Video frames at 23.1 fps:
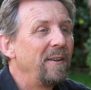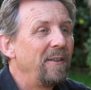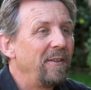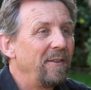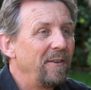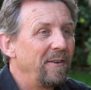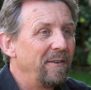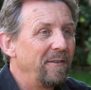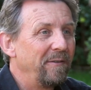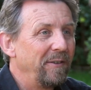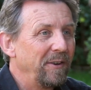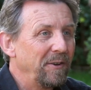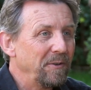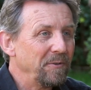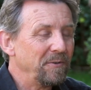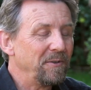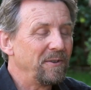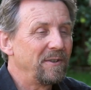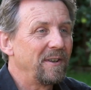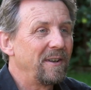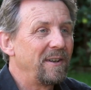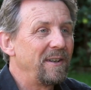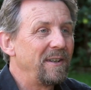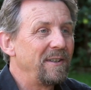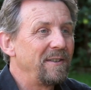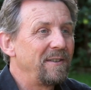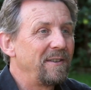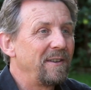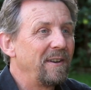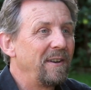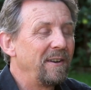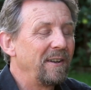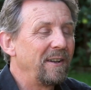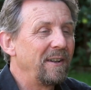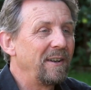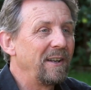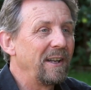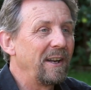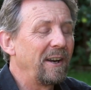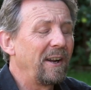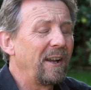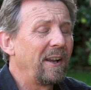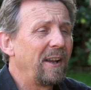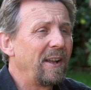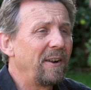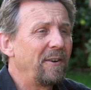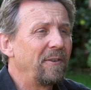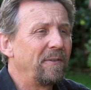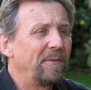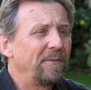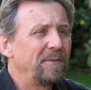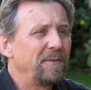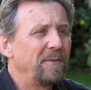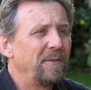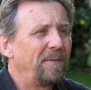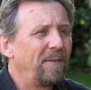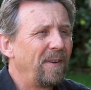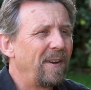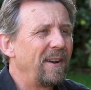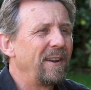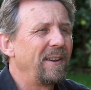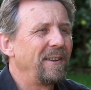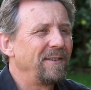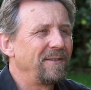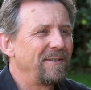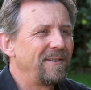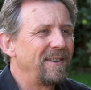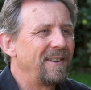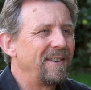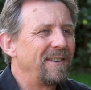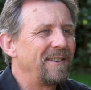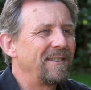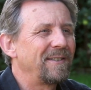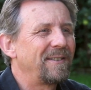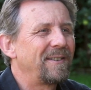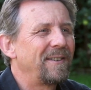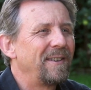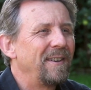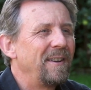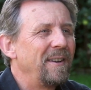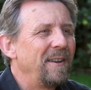that are of a good size and are going to get off to a flying start